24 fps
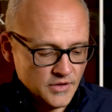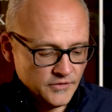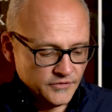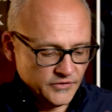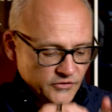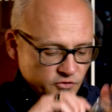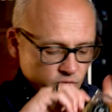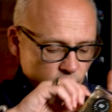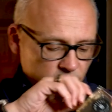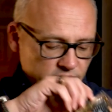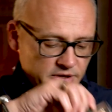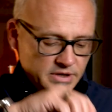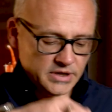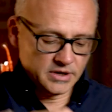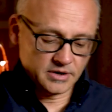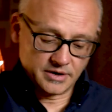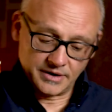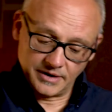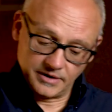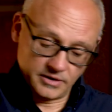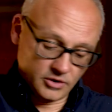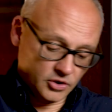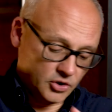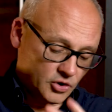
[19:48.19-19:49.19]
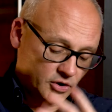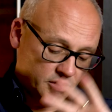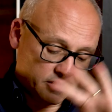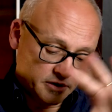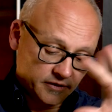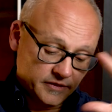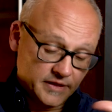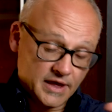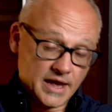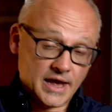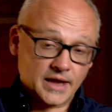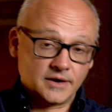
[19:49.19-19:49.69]
This one here, and look
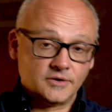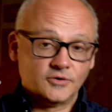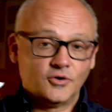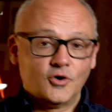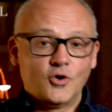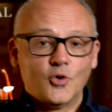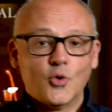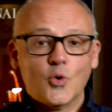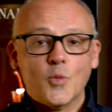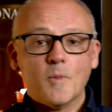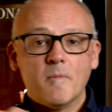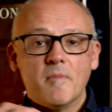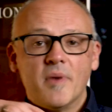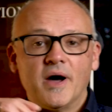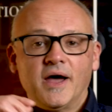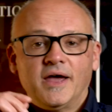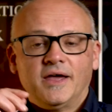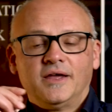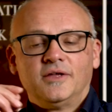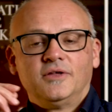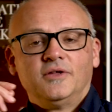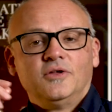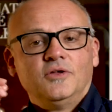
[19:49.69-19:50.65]
at that, oh my.